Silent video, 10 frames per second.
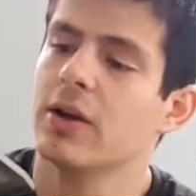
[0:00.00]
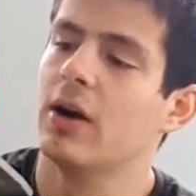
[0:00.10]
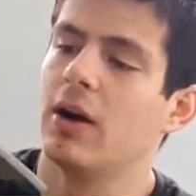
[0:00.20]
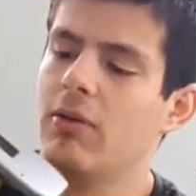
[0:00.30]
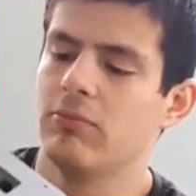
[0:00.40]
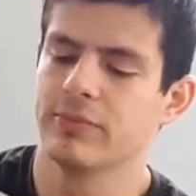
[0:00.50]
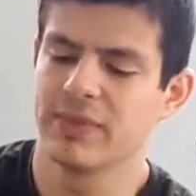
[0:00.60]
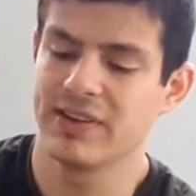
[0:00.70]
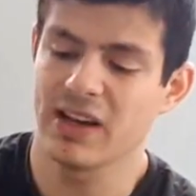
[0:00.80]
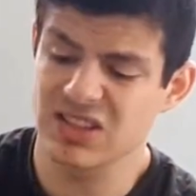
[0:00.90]
Um,
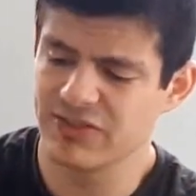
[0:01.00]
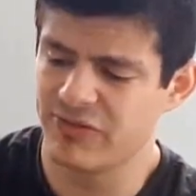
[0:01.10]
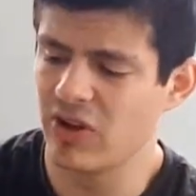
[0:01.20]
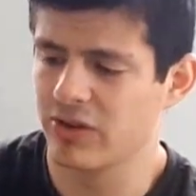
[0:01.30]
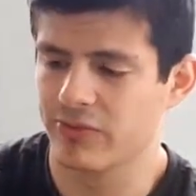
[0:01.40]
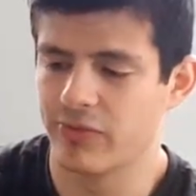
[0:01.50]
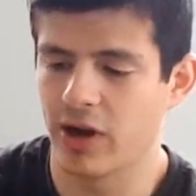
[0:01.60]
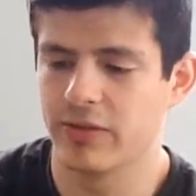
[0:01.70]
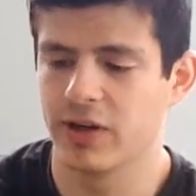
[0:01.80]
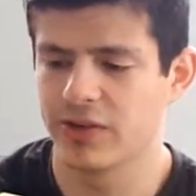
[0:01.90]
this actually feels
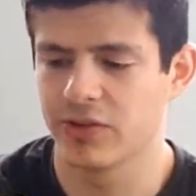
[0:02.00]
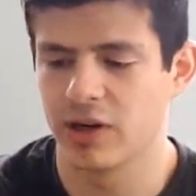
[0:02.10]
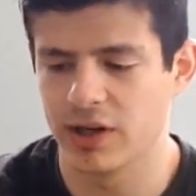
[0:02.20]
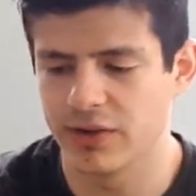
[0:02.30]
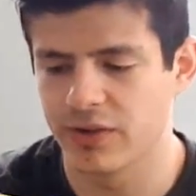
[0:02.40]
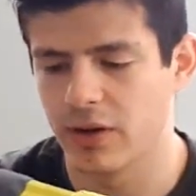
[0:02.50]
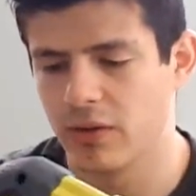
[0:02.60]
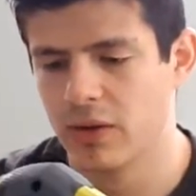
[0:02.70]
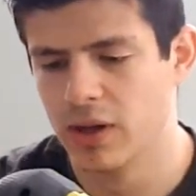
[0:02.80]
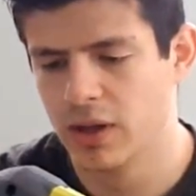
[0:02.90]
very very sturdy,
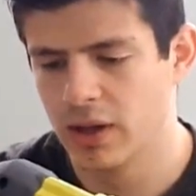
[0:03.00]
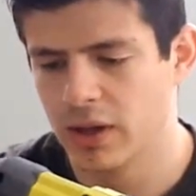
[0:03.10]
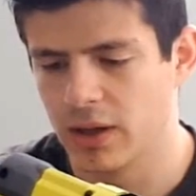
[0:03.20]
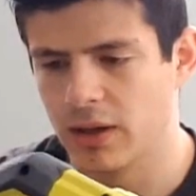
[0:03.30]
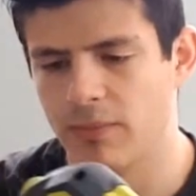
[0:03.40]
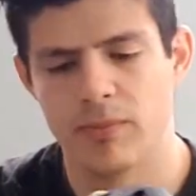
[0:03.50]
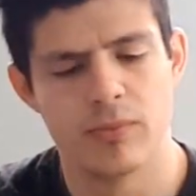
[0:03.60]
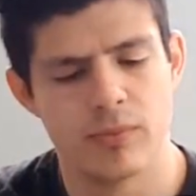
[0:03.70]
so um,